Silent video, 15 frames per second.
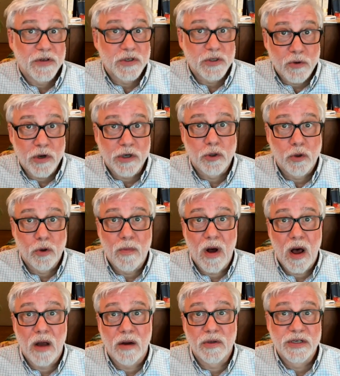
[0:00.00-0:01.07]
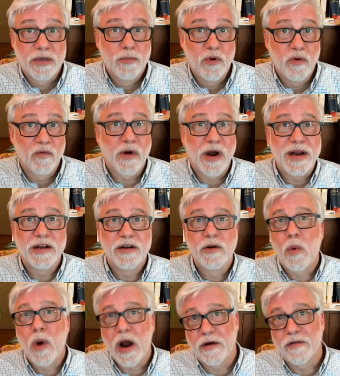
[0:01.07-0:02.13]
the structural models and move right into
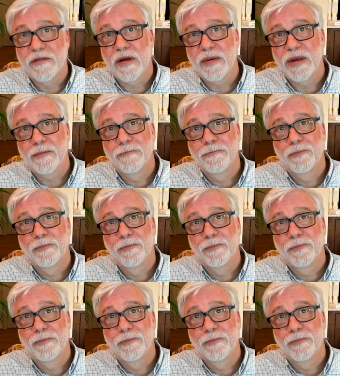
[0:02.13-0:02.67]
wireframing.